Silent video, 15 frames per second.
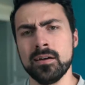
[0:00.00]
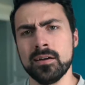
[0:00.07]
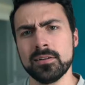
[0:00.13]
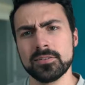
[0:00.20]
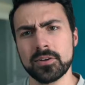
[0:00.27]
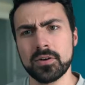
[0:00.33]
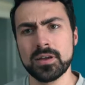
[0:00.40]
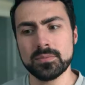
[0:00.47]

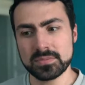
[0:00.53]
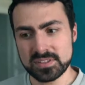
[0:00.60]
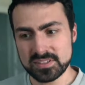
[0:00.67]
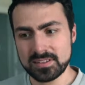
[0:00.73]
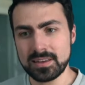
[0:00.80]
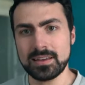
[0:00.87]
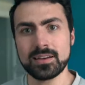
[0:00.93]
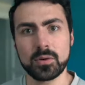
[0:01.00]
So him
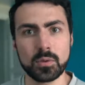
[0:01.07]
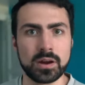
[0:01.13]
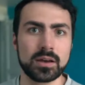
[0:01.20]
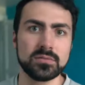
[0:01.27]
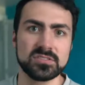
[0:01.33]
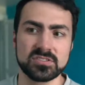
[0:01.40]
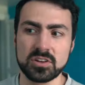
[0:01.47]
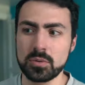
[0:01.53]
seeing what I
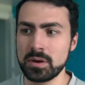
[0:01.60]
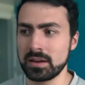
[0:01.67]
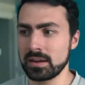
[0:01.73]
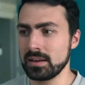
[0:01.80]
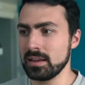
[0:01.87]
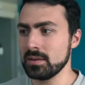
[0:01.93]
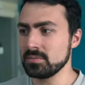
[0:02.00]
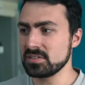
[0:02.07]
was doing
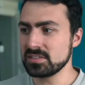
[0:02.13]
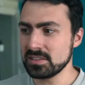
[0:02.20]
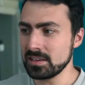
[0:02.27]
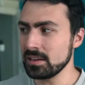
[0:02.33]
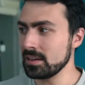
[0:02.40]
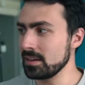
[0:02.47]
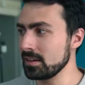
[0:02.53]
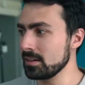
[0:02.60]
and him
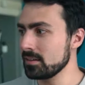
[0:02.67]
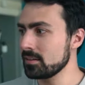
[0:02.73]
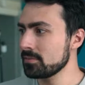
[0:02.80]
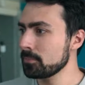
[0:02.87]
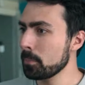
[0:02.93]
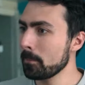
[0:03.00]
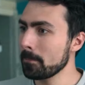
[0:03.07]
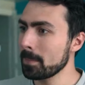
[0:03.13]
seeing
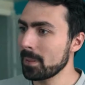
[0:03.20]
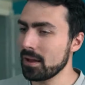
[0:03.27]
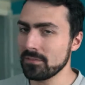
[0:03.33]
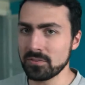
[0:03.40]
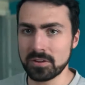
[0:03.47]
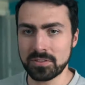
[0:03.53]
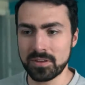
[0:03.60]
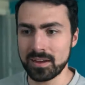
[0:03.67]

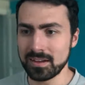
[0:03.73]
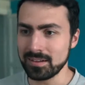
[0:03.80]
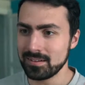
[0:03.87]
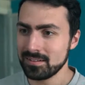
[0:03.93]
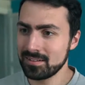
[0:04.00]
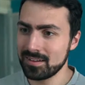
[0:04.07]
everything